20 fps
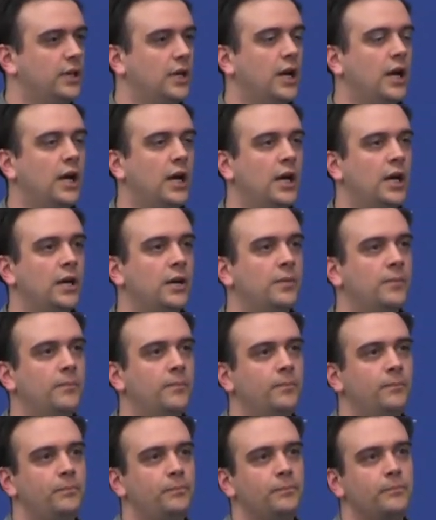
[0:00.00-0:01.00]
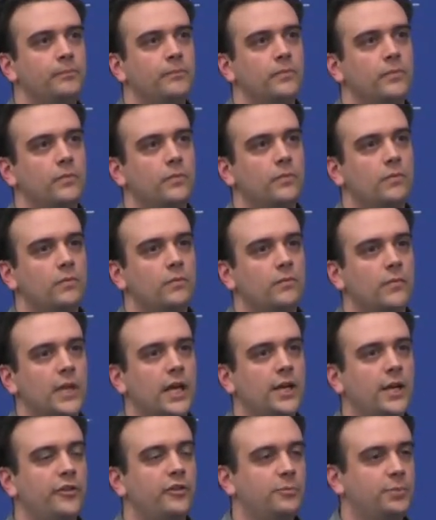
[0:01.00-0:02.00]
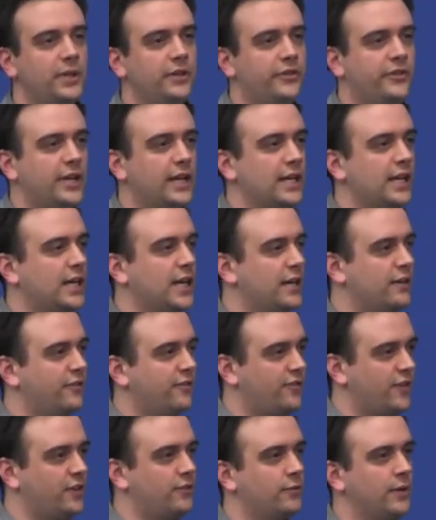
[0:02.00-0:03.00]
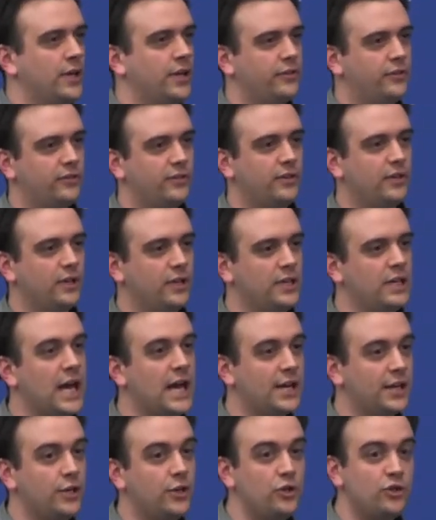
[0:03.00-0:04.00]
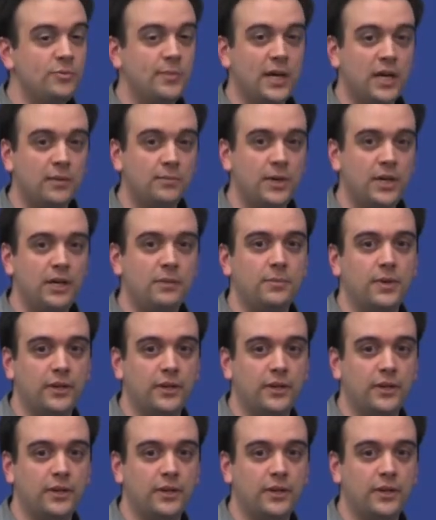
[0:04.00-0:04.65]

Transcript: and other places that can kind of fundraise not a huge amount of money,